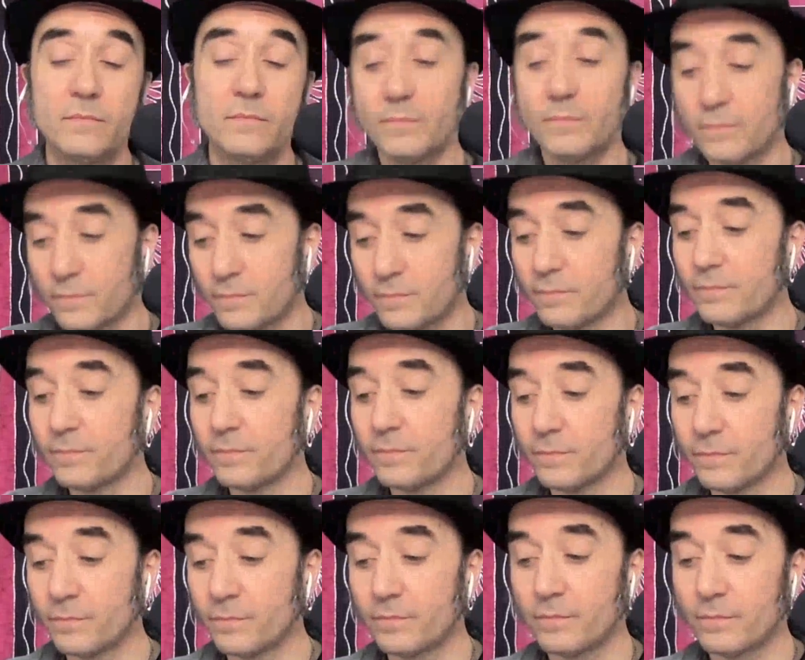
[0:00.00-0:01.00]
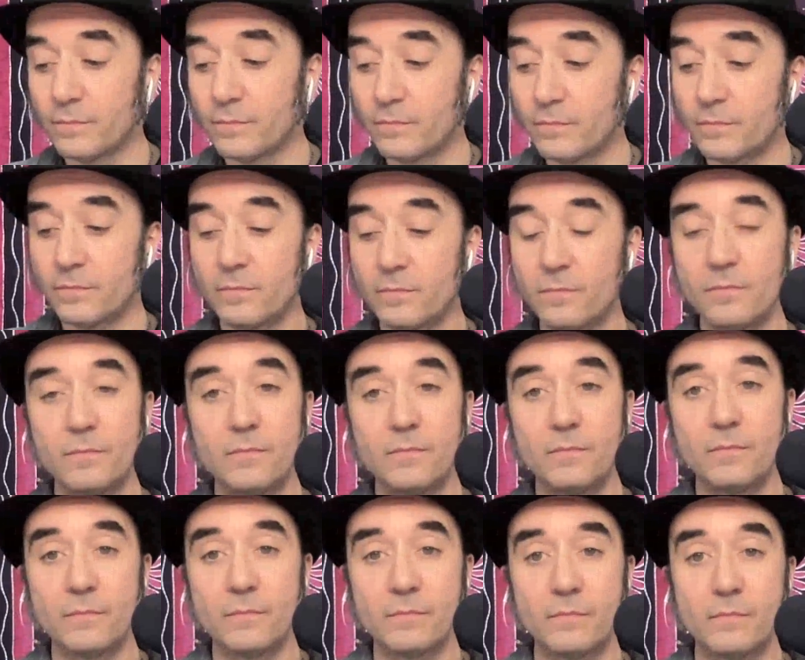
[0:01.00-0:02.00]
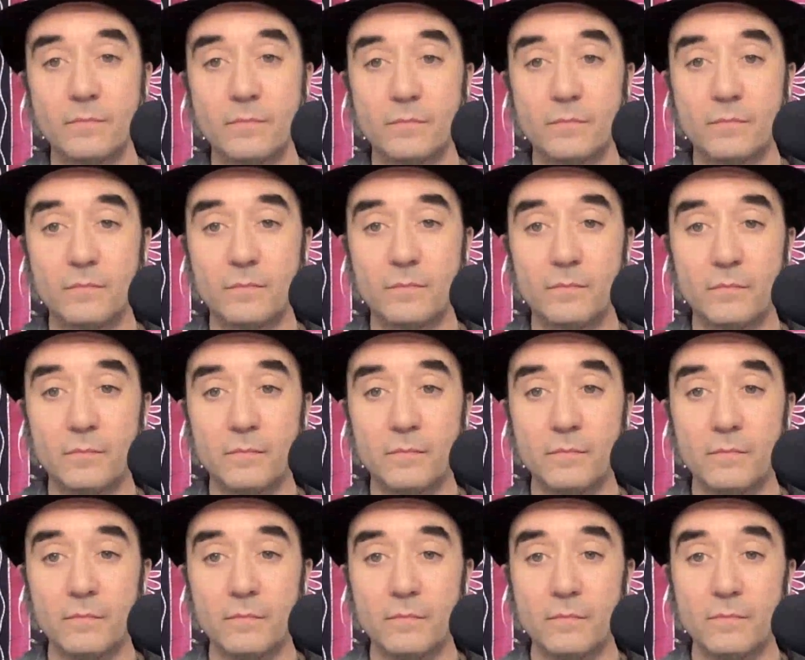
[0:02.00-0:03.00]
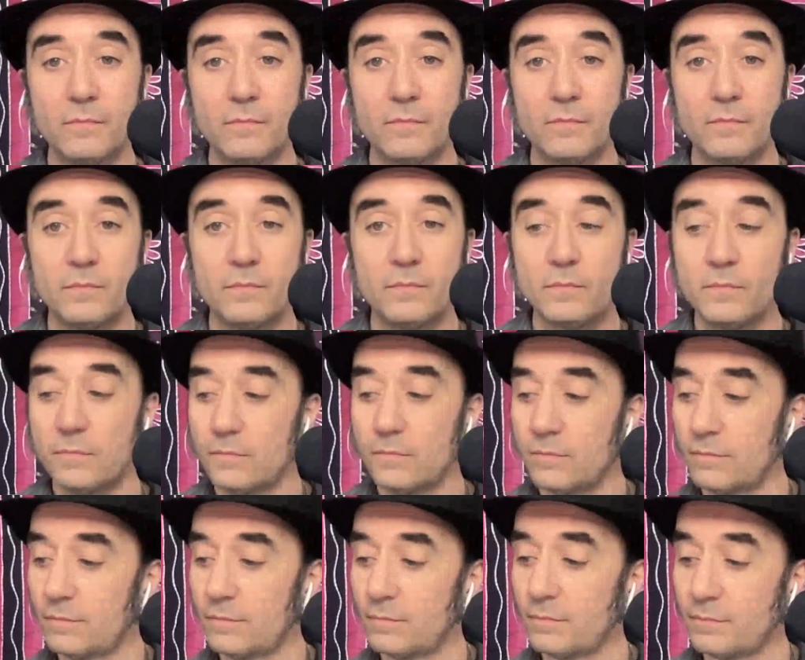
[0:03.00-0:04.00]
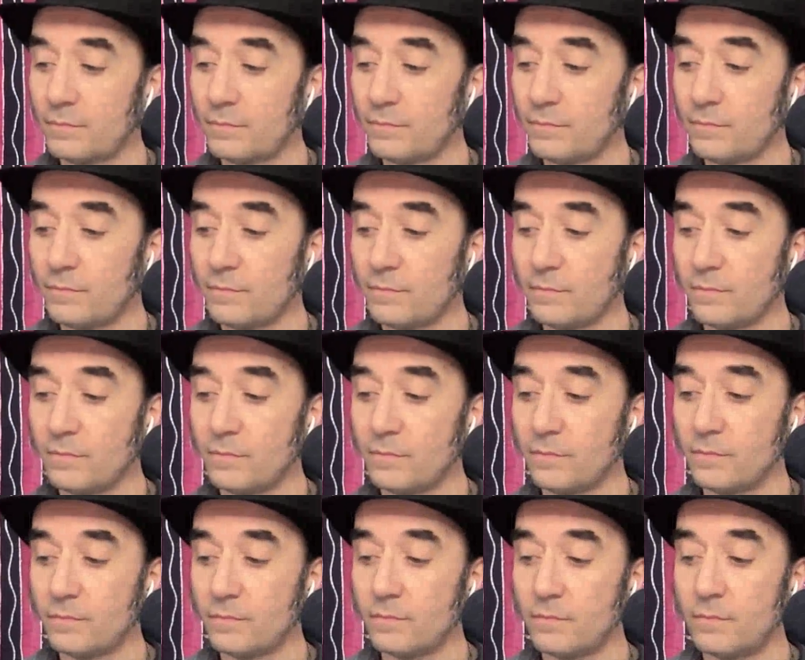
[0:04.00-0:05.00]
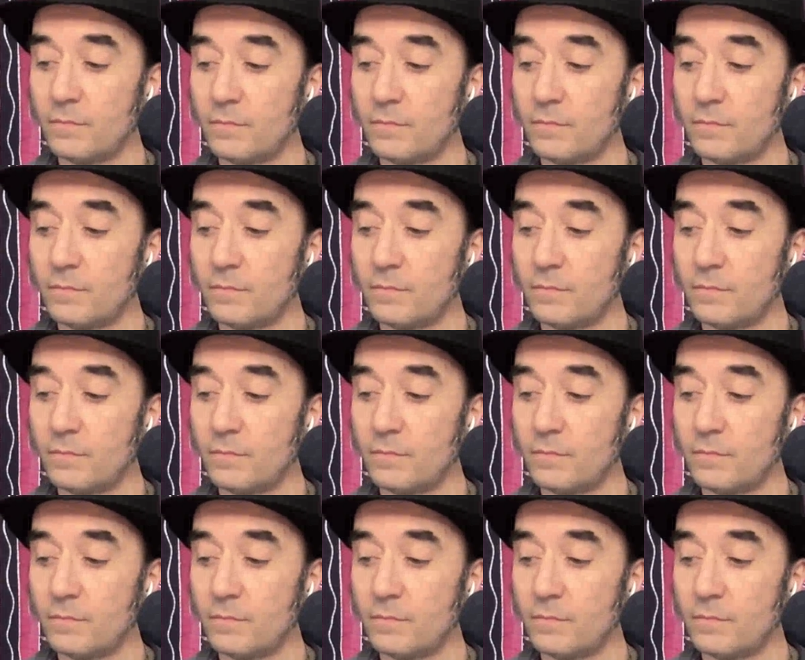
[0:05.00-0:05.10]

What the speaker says: This person isn't speaking.